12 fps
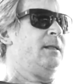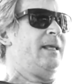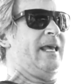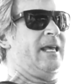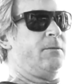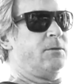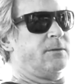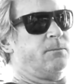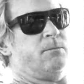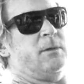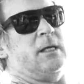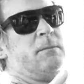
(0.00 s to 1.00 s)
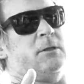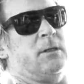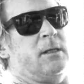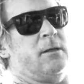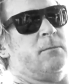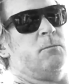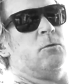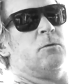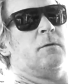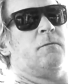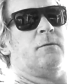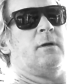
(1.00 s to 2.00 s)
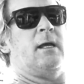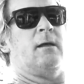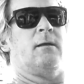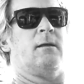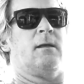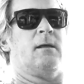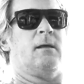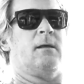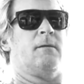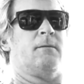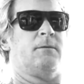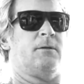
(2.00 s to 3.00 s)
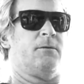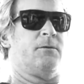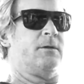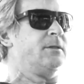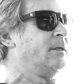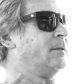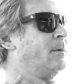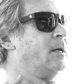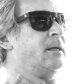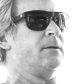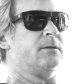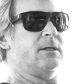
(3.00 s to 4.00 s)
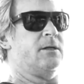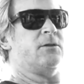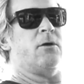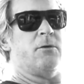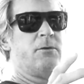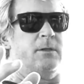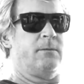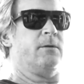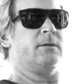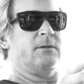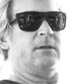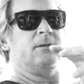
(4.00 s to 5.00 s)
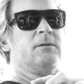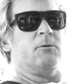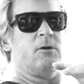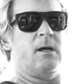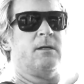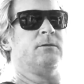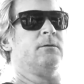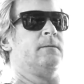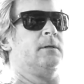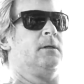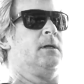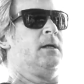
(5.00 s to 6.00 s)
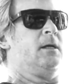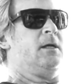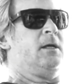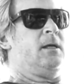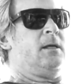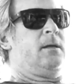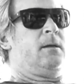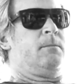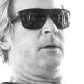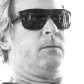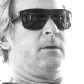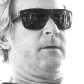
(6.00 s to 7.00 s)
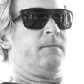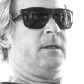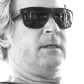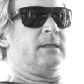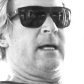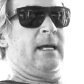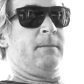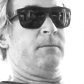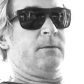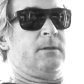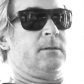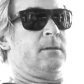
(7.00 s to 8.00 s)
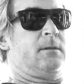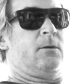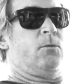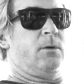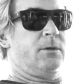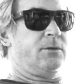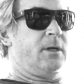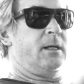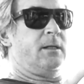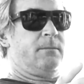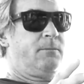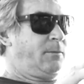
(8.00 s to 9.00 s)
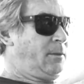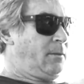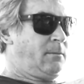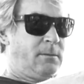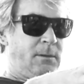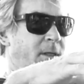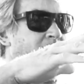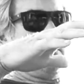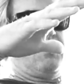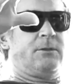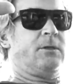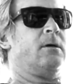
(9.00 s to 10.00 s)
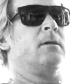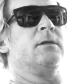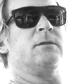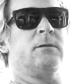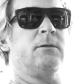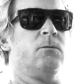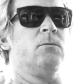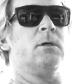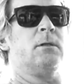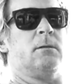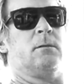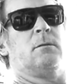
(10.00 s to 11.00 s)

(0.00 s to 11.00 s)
A was maybe geared more for 36-mile-an-hour skiers, although you would see some crossover. But with the V-type, we're trying to encompass all this into one,